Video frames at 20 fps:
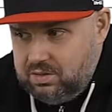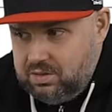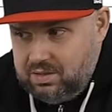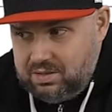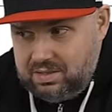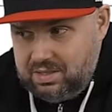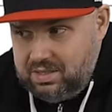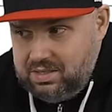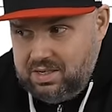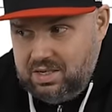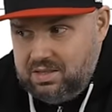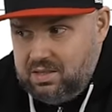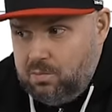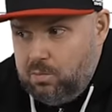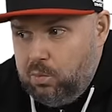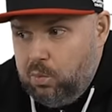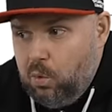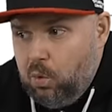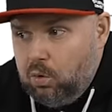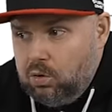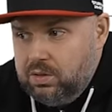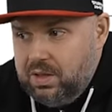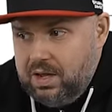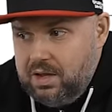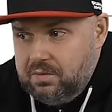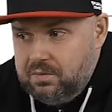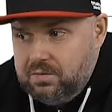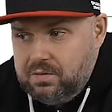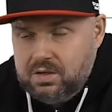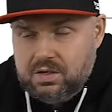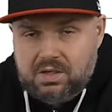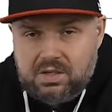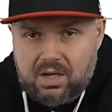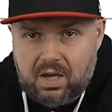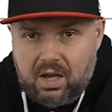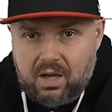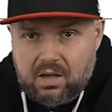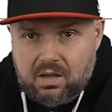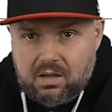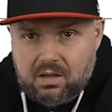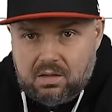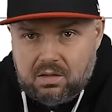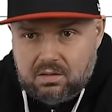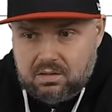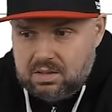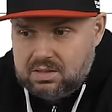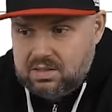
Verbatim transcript: Although this is complete garbage. In fact,